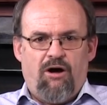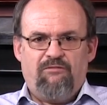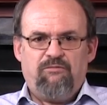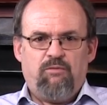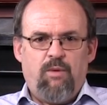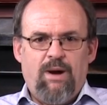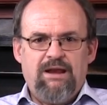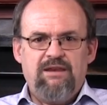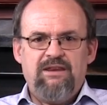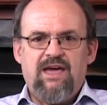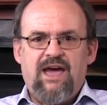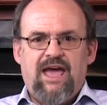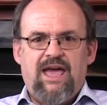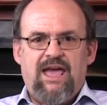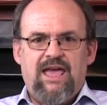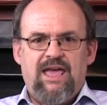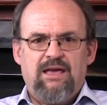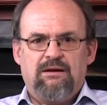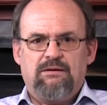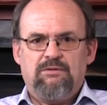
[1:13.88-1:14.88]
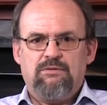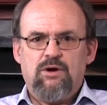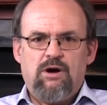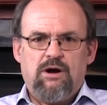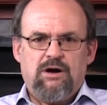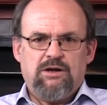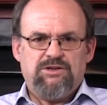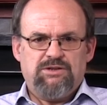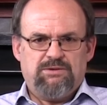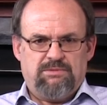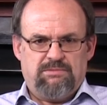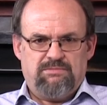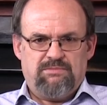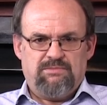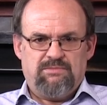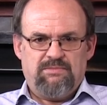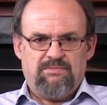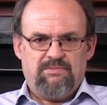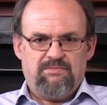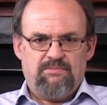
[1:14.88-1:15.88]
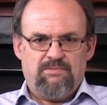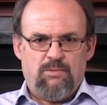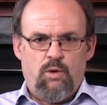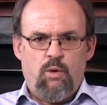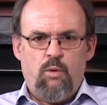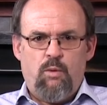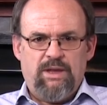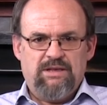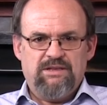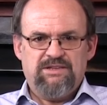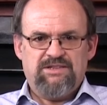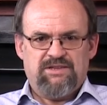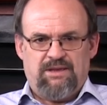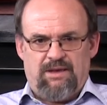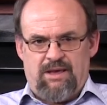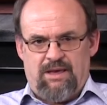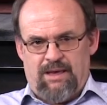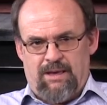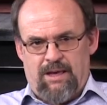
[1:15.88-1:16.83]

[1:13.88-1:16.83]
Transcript: of one day God, who is